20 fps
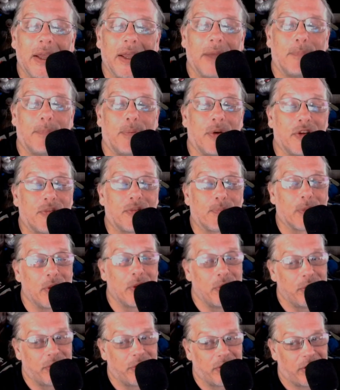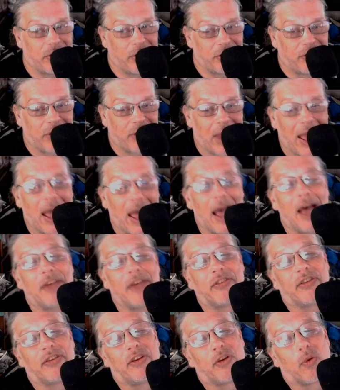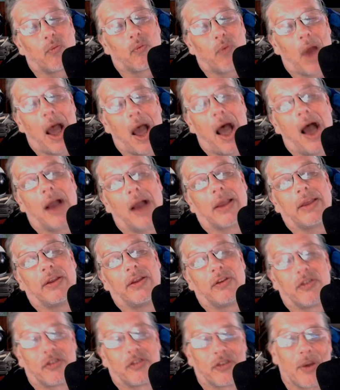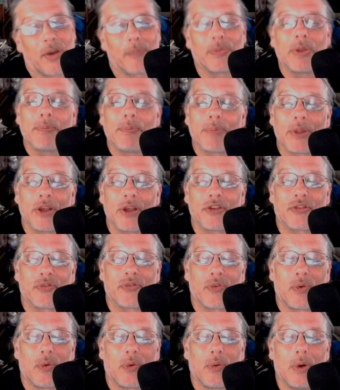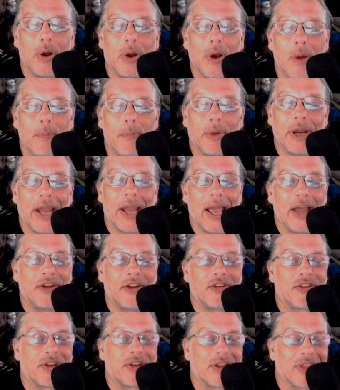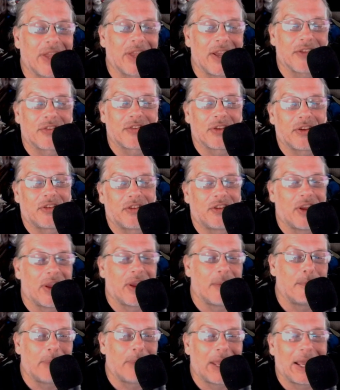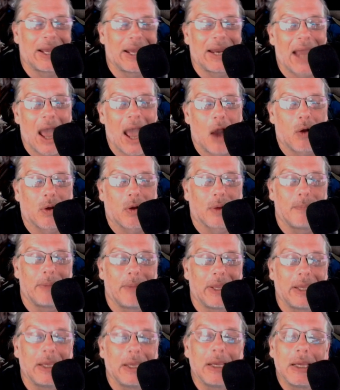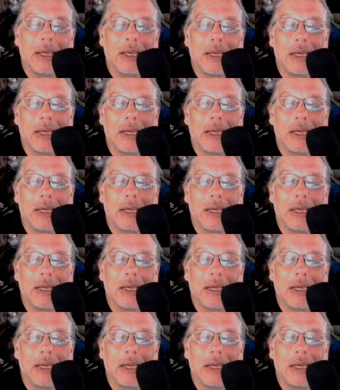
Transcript: It pushed blues into jazz, into rock, into something blissful, but edged classic jam band alchemy.